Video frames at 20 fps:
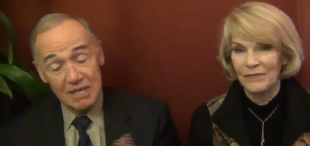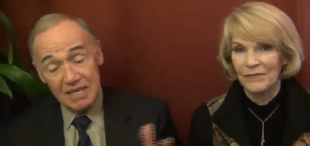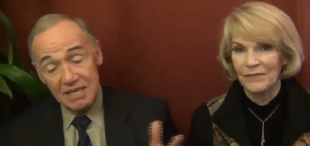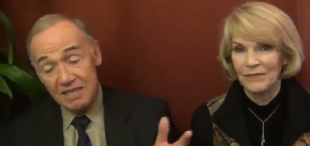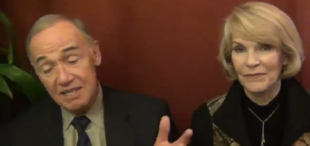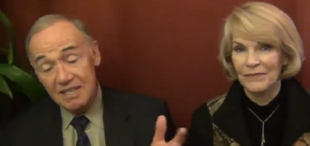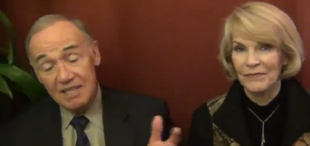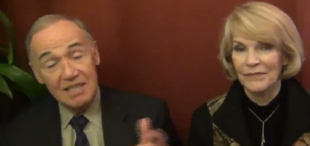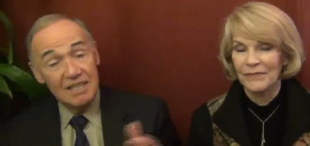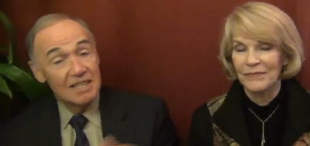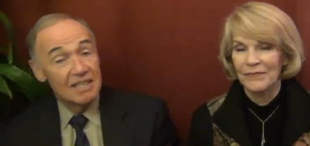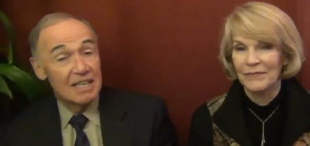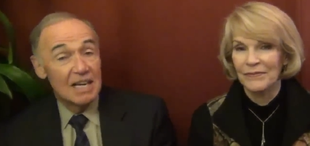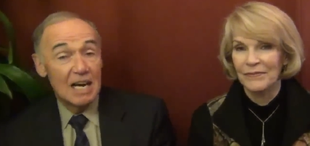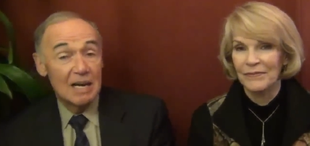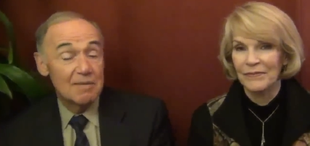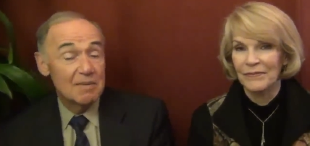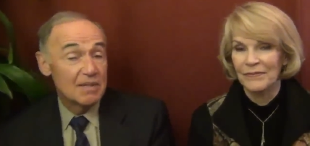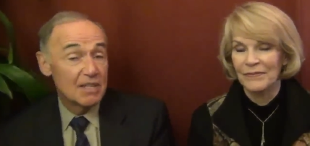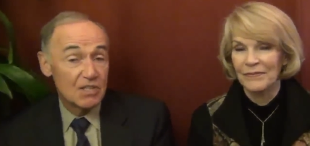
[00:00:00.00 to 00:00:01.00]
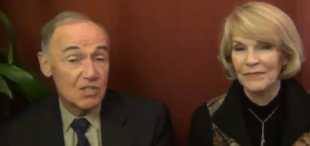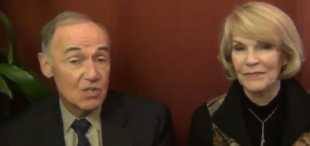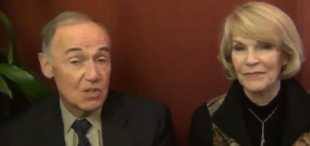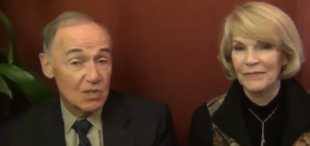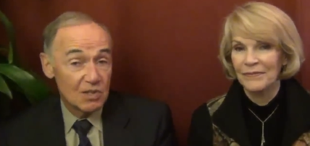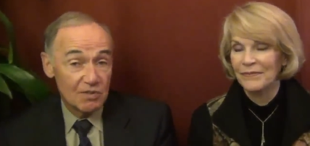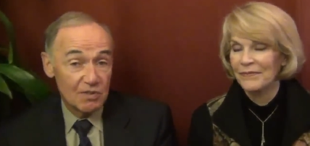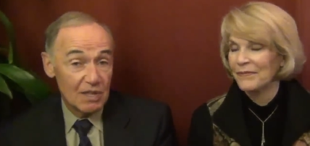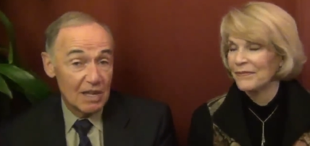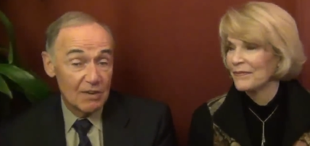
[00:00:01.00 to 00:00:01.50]
Speaker 1: me, I'm in the
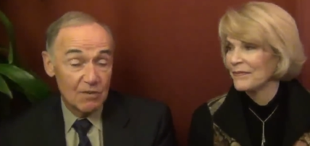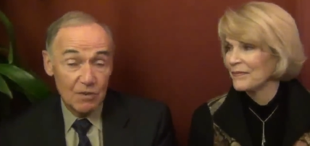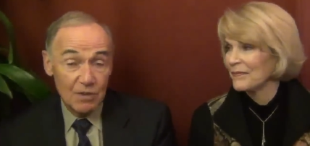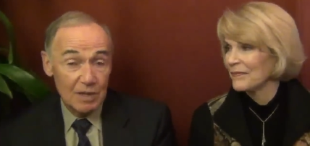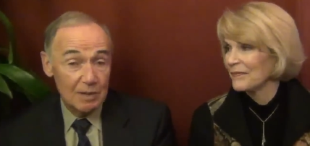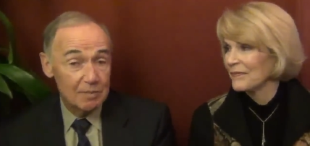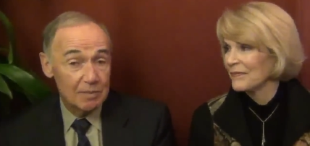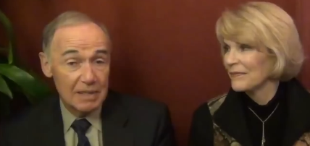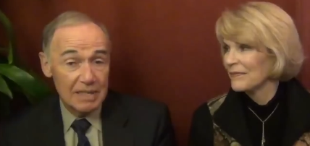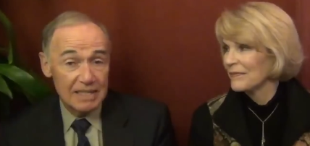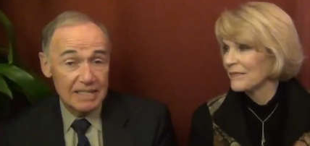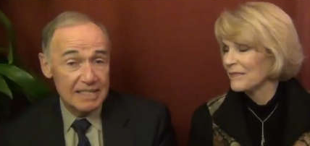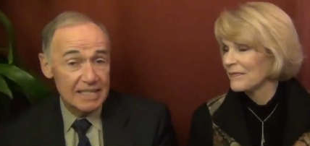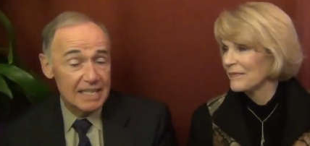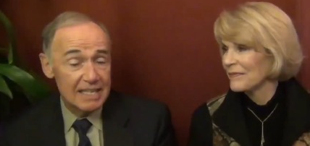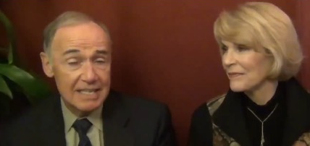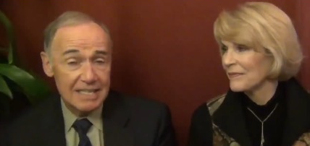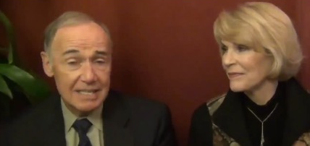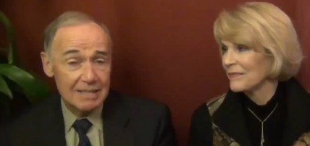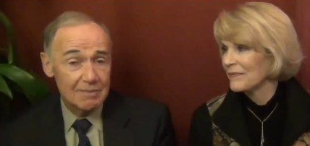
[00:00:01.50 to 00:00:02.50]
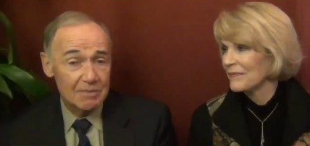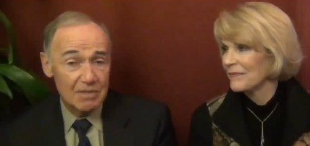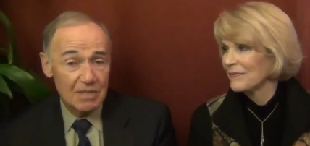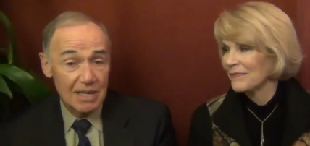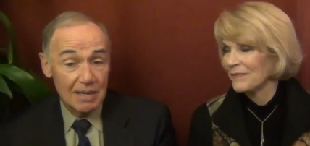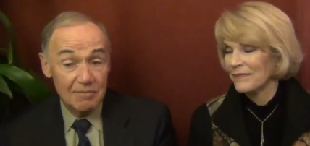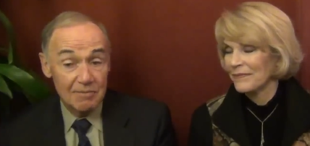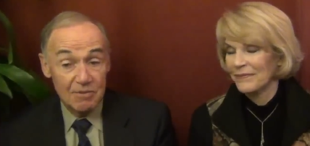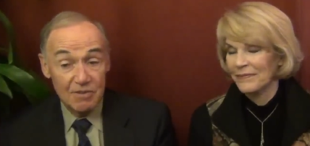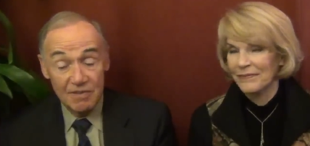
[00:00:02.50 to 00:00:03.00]
zone of life when I'm playing tennis
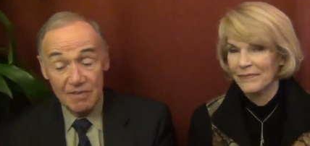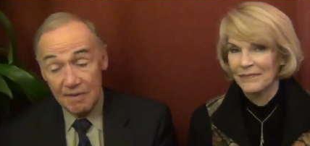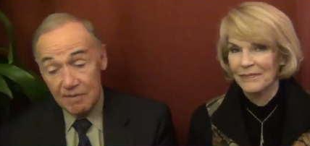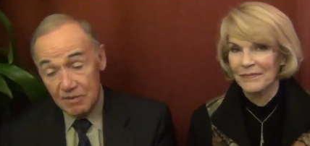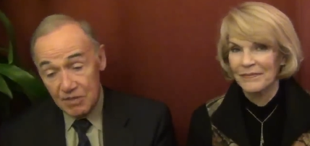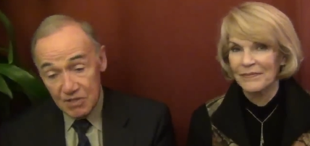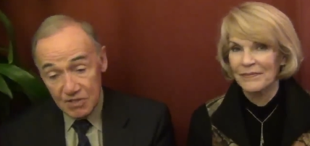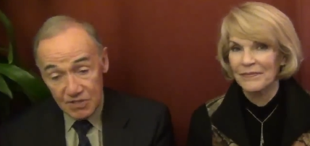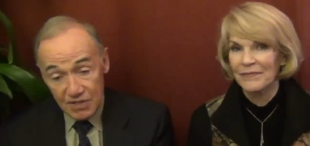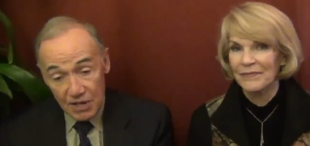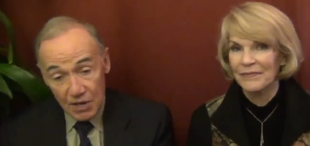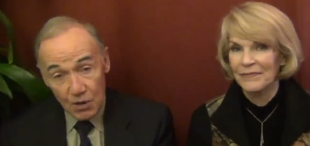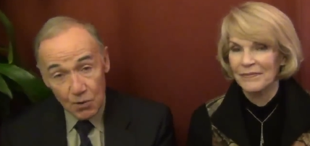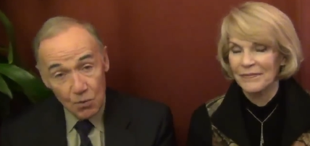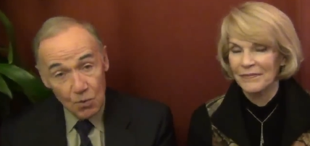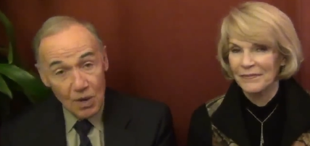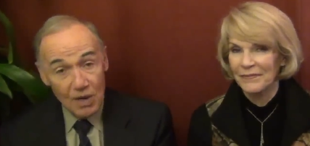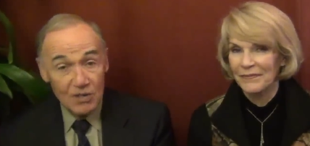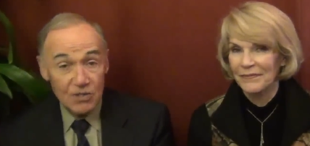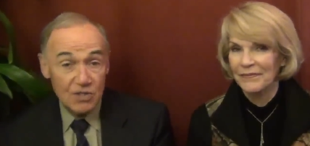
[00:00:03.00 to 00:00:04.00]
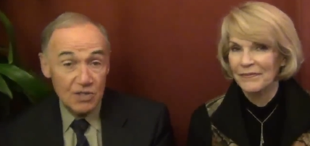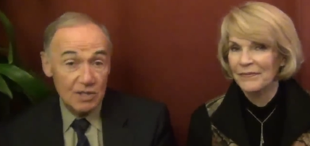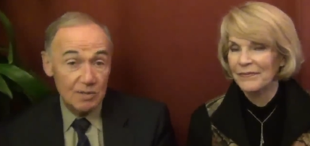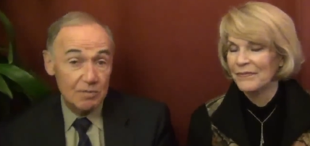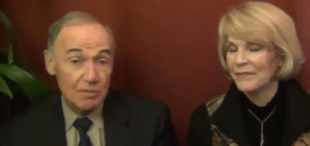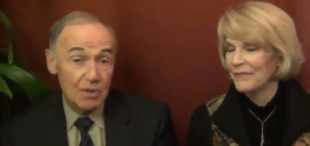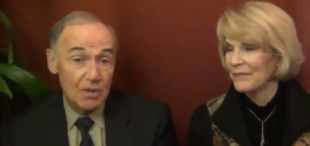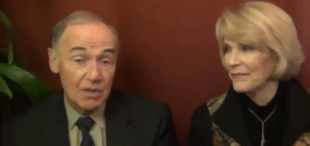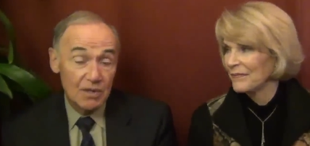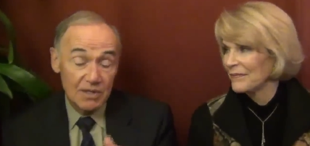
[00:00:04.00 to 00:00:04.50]
sometimes. If I'm just there watching
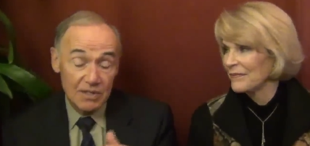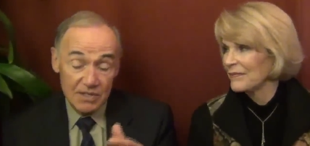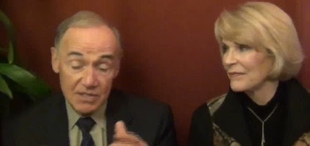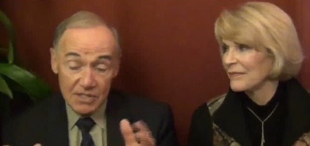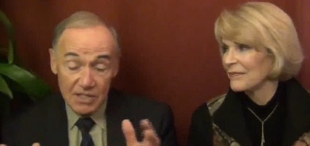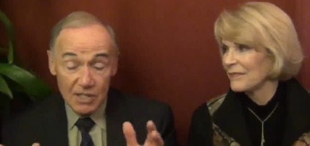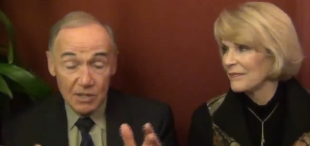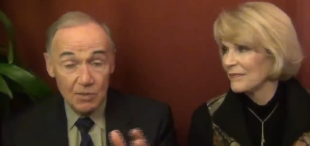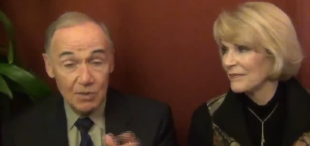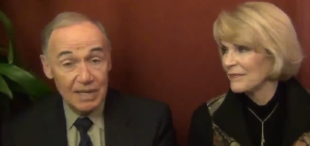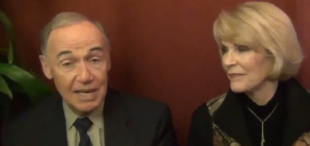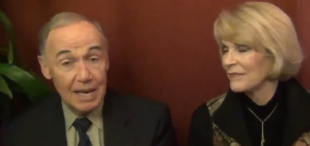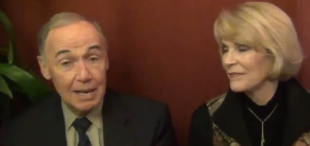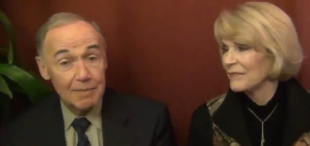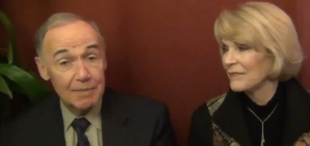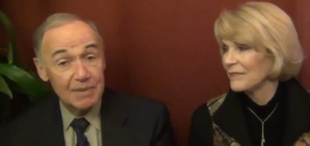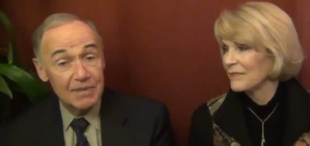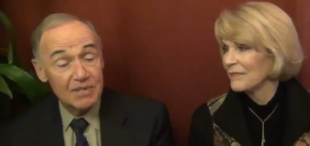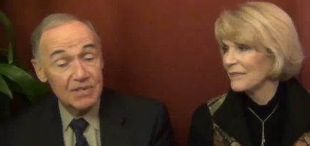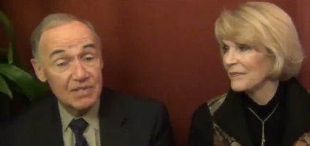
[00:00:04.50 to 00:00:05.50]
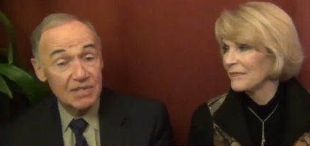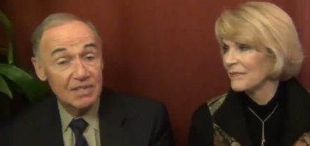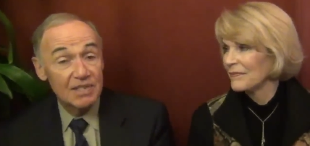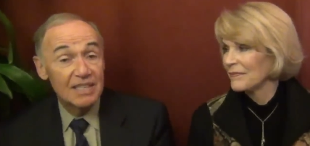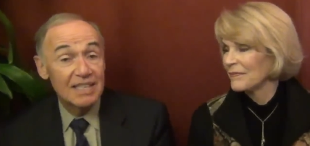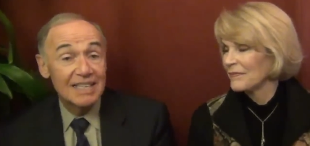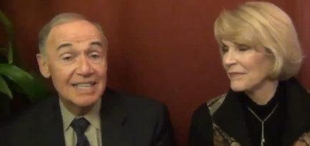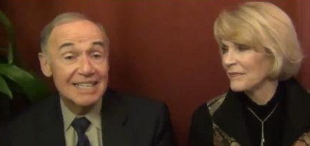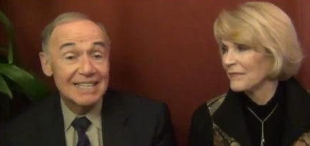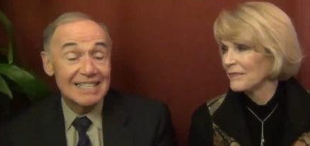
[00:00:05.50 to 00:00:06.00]
the ball and seeing what happens
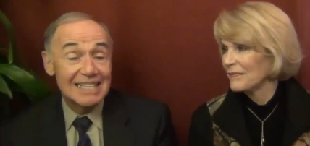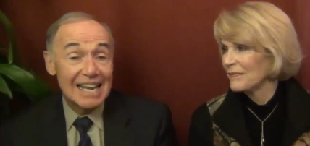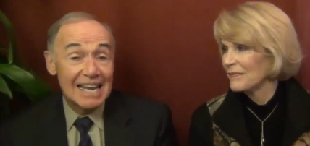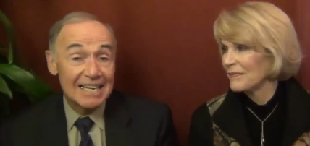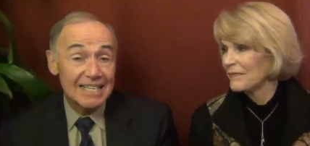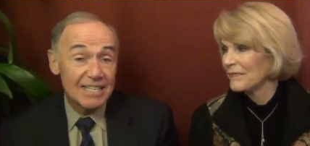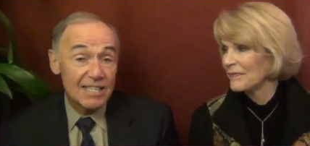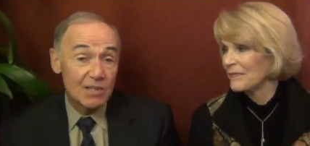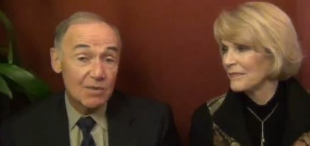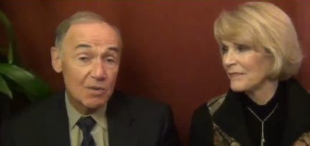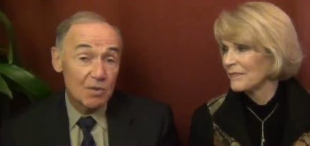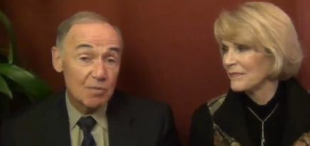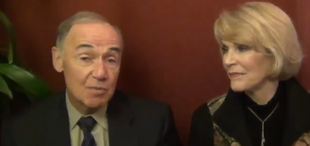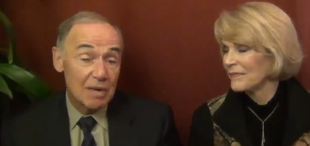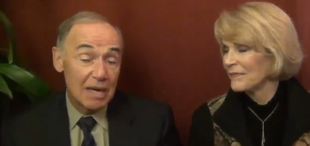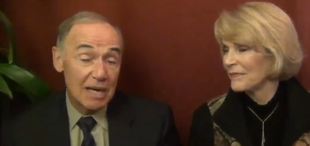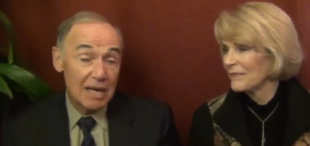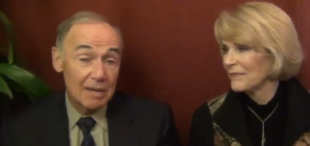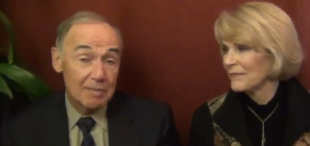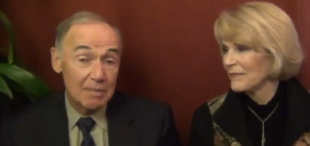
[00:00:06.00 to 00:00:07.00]
and dancing with my